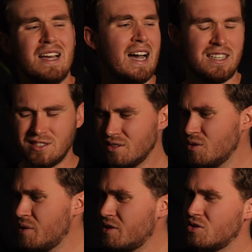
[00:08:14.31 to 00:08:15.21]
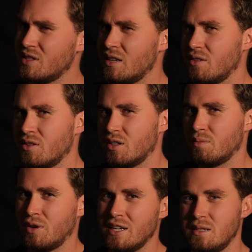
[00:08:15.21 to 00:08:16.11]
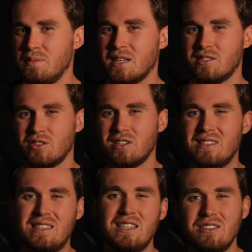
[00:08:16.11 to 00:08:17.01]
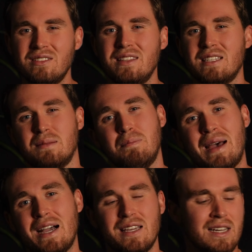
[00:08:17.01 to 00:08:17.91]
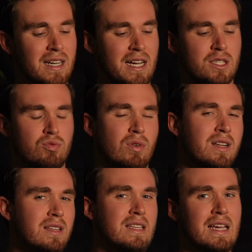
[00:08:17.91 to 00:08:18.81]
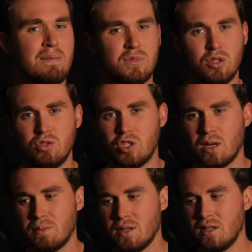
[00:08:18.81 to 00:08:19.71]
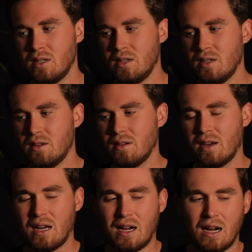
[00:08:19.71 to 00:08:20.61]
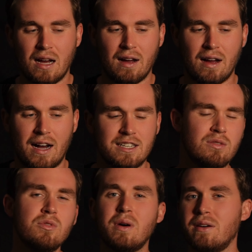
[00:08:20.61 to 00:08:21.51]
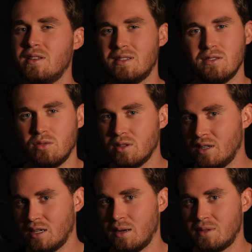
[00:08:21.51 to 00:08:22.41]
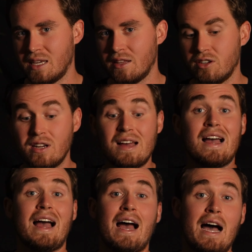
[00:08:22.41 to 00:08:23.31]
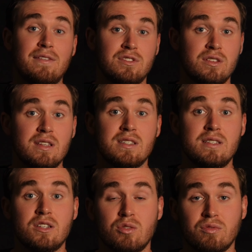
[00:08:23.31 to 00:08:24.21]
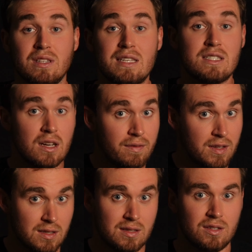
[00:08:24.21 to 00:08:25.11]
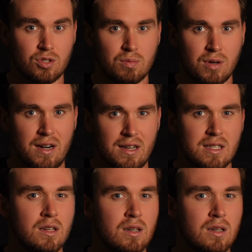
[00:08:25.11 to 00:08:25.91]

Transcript: I still don't understand how they're going to price it, because they're considering this a Mac. It's running the M2 chip. I don't know how this is all going to come together after this initial release of this initial product.